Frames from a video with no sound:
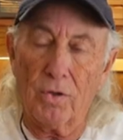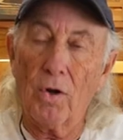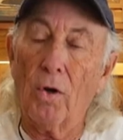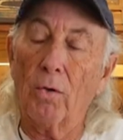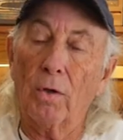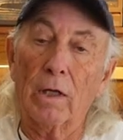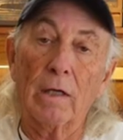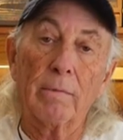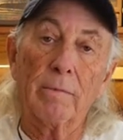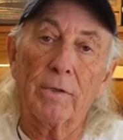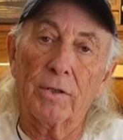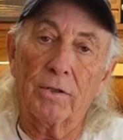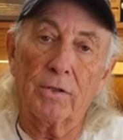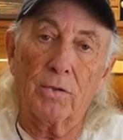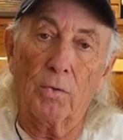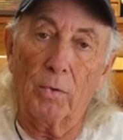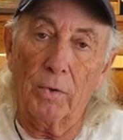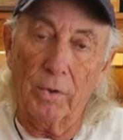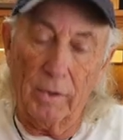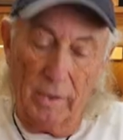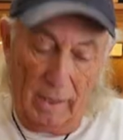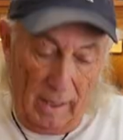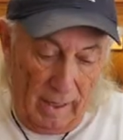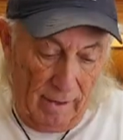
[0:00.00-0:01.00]
no limit to
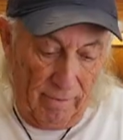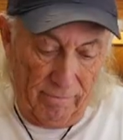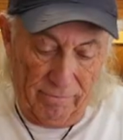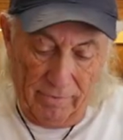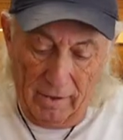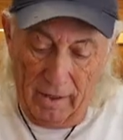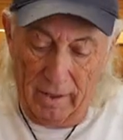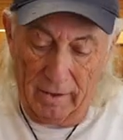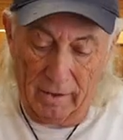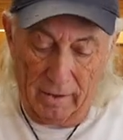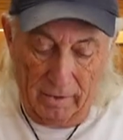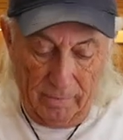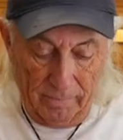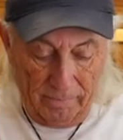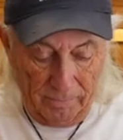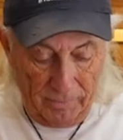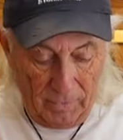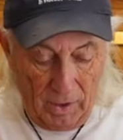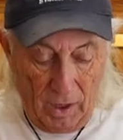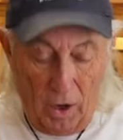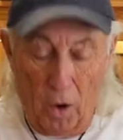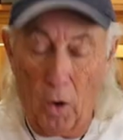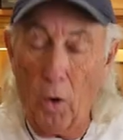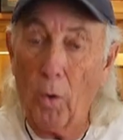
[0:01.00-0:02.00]
where you can't find a,
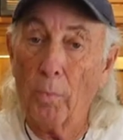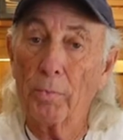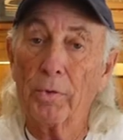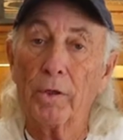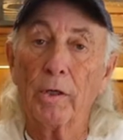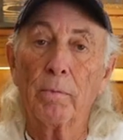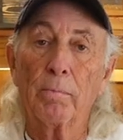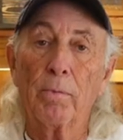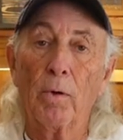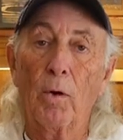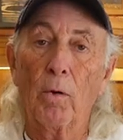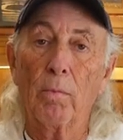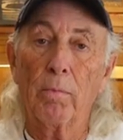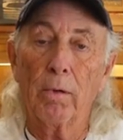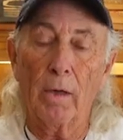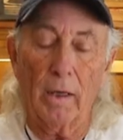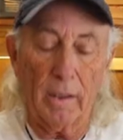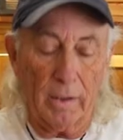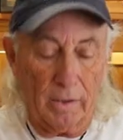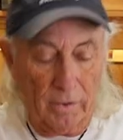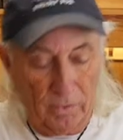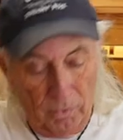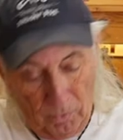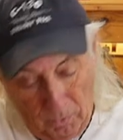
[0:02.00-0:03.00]
a Home Depot
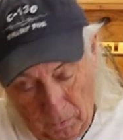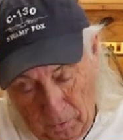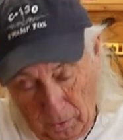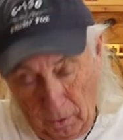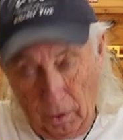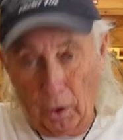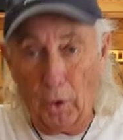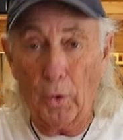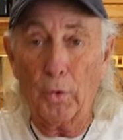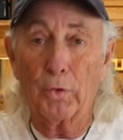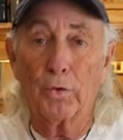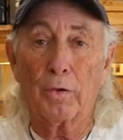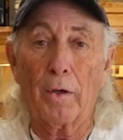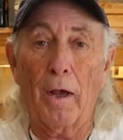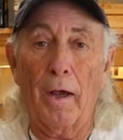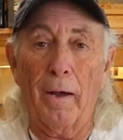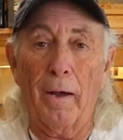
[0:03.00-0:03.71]
bucket or a Lowe's